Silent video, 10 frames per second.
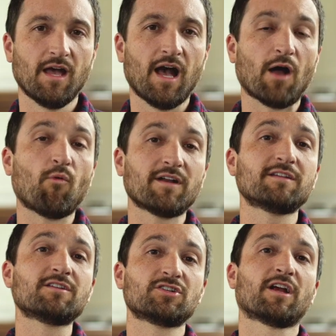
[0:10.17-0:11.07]
I wanted
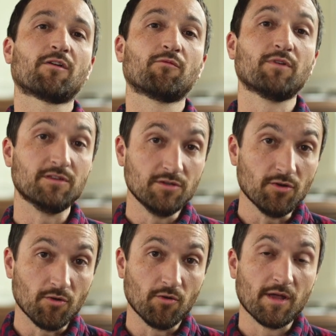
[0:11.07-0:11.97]
to share with
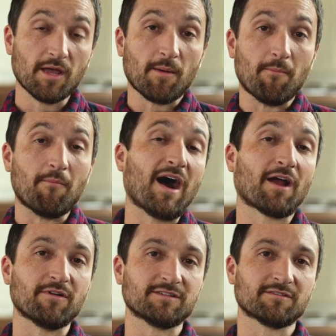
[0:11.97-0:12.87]
you my
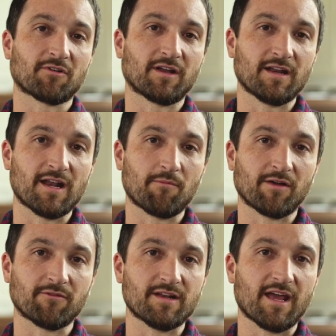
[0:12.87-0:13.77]
reason for getting up
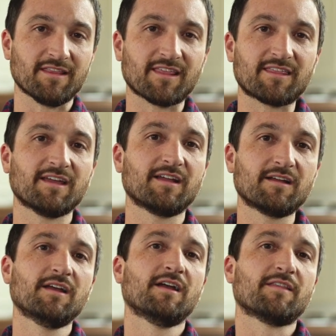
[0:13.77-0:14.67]
every day, the
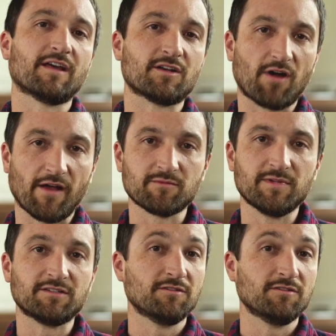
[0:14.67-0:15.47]
thing that drives me to